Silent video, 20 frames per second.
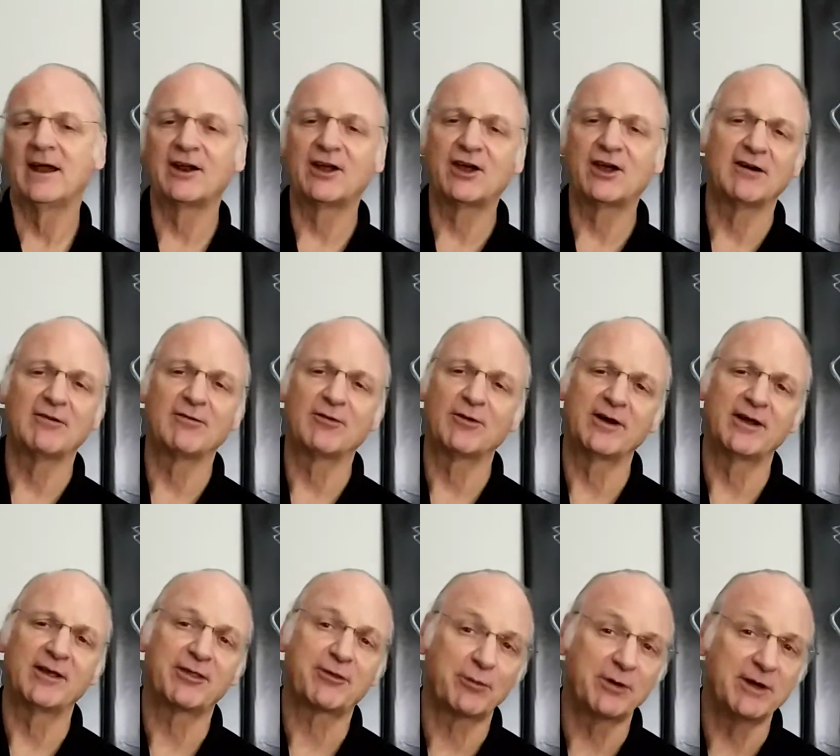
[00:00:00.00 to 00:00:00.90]
and
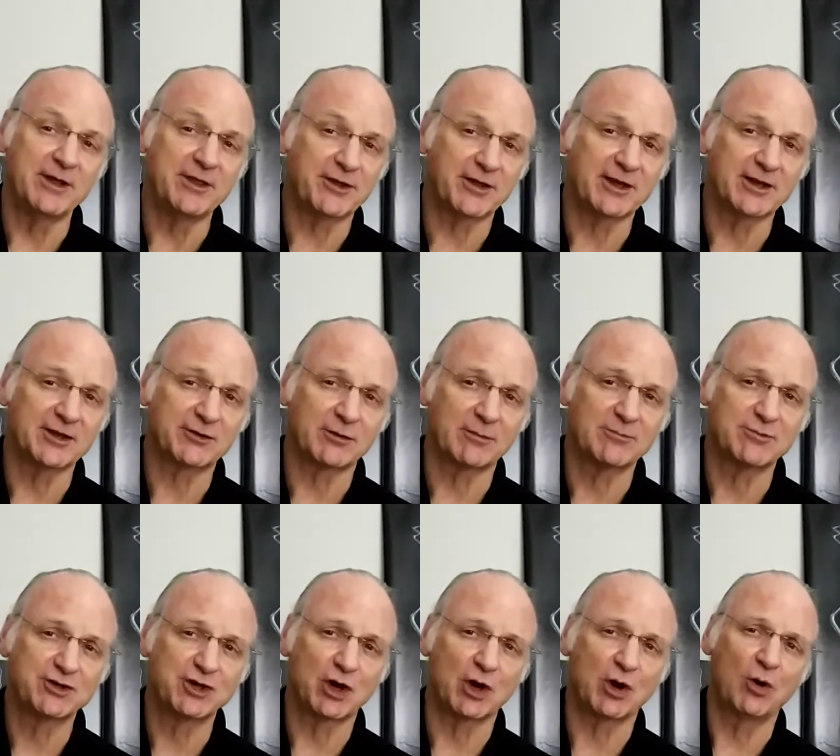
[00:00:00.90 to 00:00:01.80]
covering 3 things
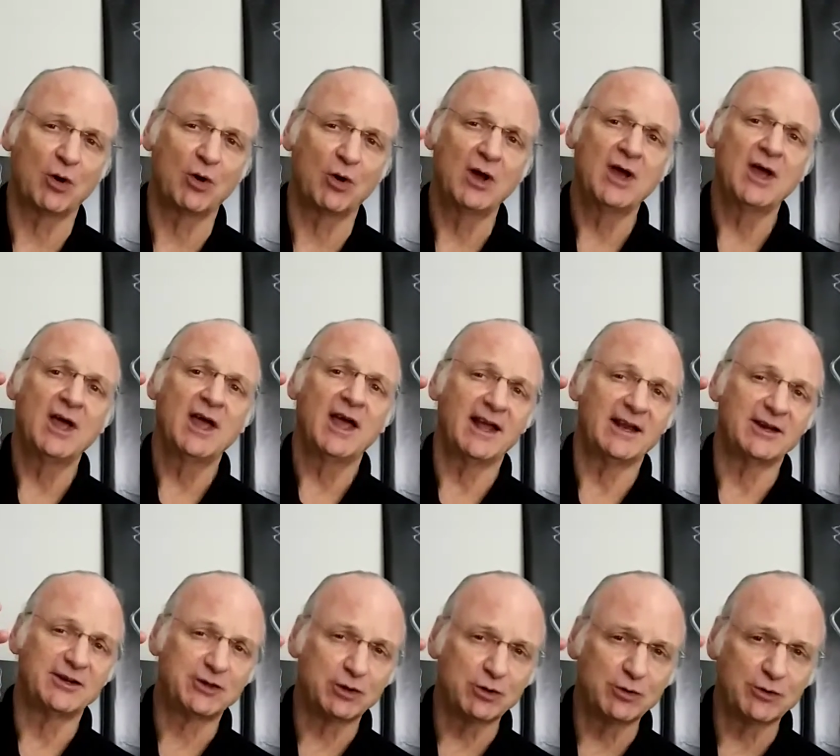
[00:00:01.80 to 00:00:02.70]
from Joe
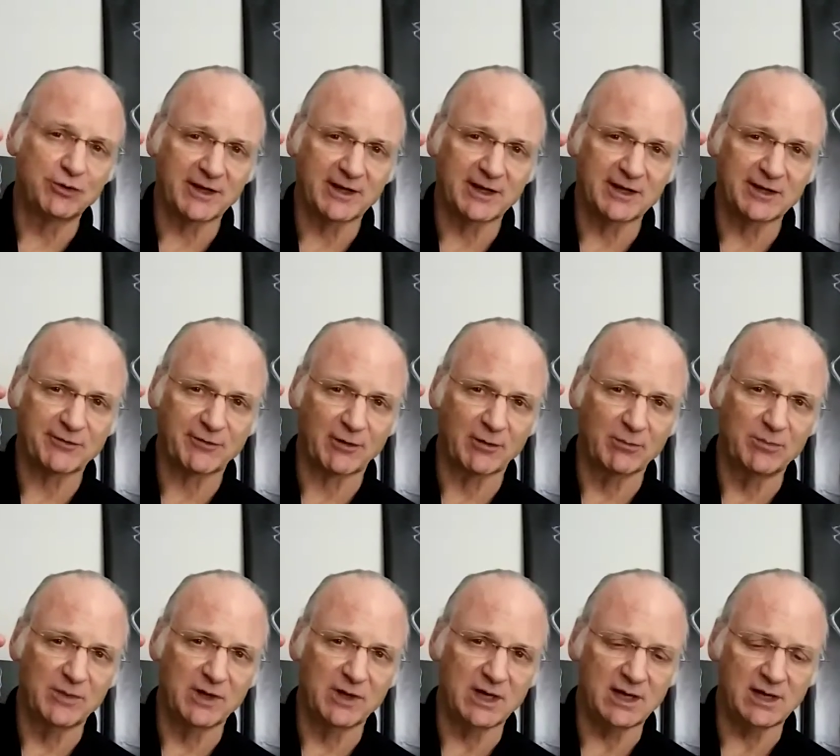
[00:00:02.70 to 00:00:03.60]
and 2 things
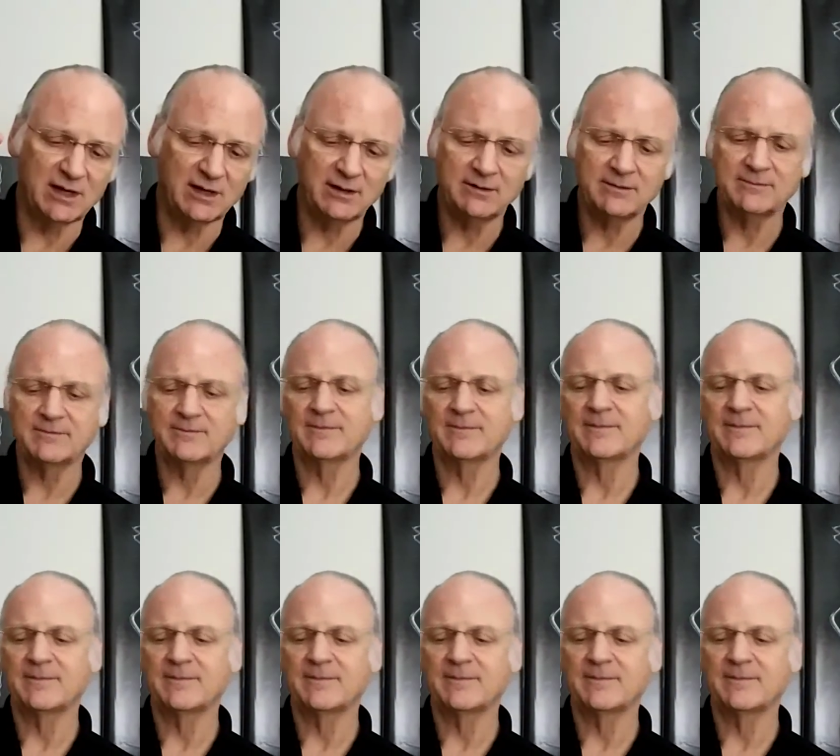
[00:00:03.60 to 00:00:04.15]
from me.